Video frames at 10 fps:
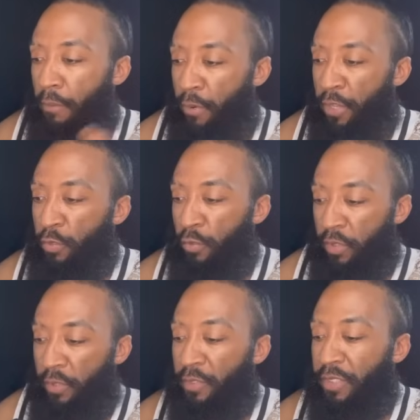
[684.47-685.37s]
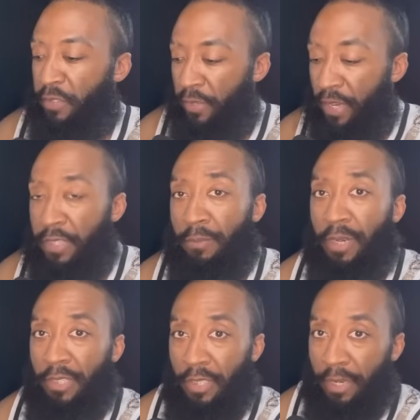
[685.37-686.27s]
Breakthrough and Deliverance Fasting
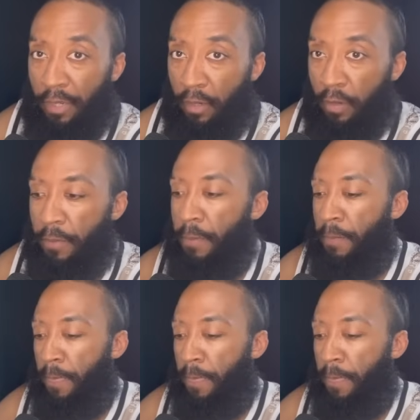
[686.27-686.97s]
by John Eckhart.